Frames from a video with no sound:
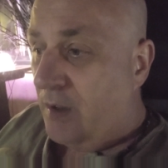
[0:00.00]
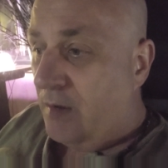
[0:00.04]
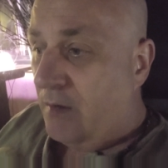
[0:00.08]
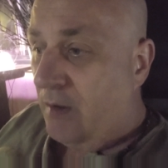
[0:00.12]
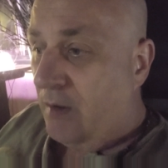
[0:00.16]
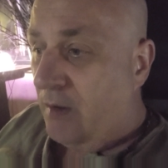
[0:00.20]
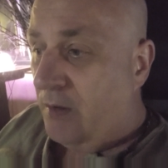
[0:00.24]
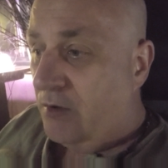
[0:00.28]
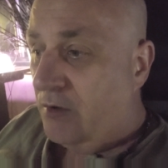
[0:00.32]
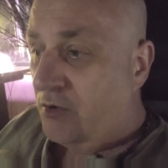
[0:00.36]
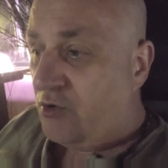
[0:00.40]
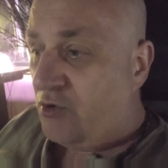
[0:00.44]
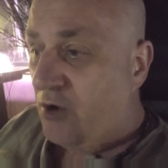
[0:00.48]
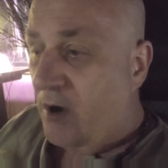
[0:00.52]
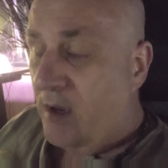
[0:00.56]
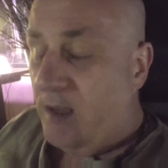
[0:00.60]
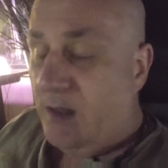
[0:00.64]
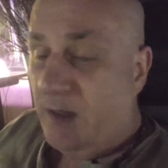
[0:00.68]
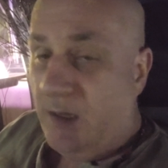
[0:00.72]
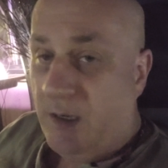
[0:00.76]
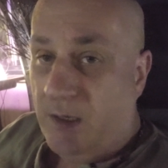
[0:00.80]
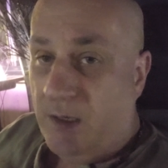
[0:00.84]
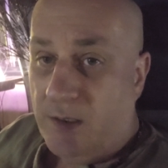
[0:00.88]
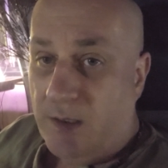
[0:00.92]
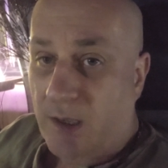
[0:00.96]
on the
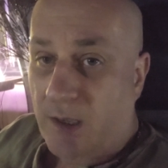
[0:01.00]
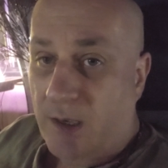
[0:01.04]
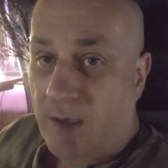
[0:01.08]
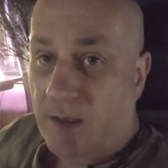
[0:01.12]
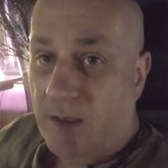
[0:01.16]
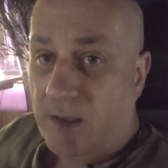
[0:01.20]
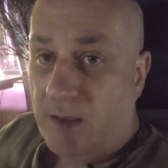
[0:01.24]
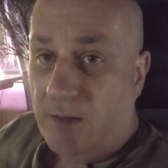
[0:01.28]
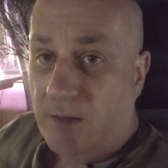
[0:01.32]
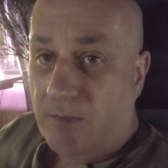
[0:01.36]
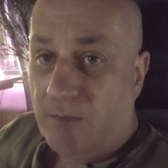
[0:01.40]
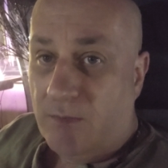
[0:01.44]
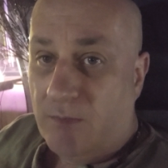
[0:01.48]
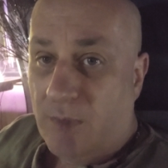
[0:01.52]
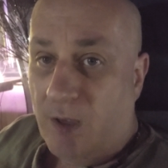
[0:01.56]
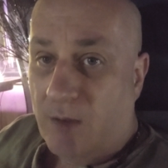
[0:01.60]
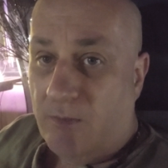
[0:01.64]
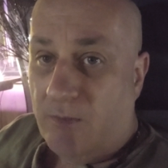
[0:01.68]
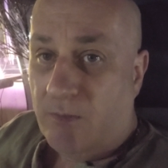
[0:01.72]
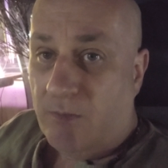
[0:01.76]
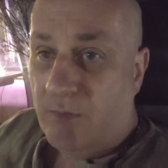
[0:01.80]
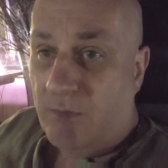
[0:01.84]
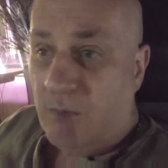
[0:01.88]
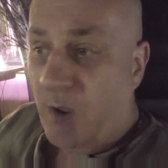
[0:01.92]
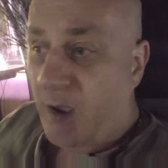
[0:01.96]
train these days.
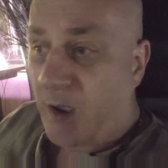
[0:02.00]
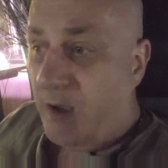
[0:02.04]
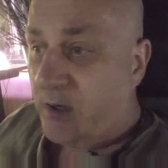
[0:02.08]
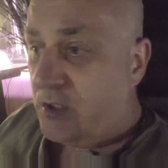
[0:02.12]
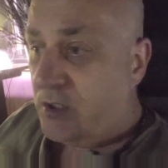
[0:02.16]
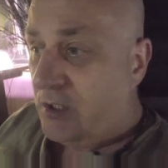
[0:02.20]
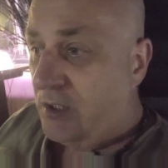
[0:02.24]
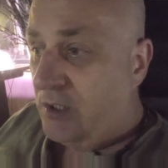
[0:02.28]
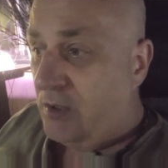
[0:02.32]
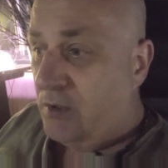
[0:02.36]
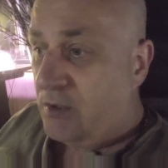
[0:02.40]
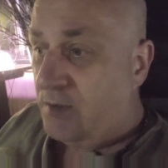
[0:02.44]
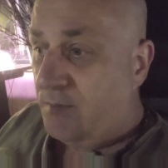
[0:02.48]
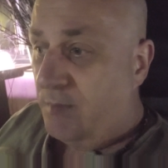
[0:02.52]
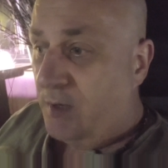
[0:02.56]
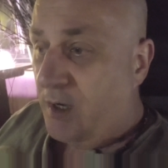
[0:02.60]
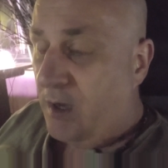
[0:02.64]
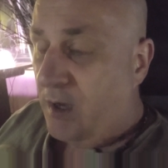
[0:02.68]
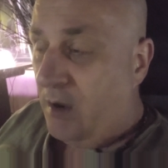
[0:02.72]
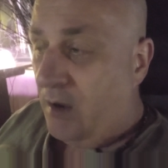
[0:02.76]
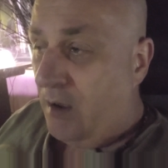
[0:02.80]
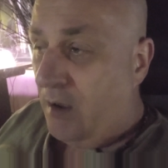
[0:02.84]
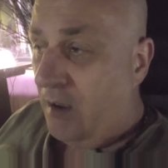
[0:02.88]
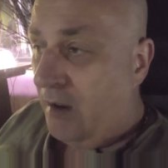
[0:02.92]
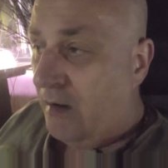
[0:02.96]
I'm not actually using my
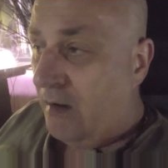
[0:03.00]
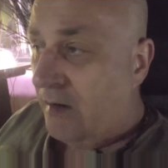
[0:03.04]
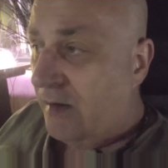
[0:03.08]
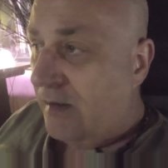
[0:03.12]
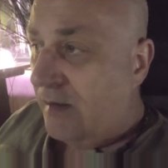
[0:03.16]
car.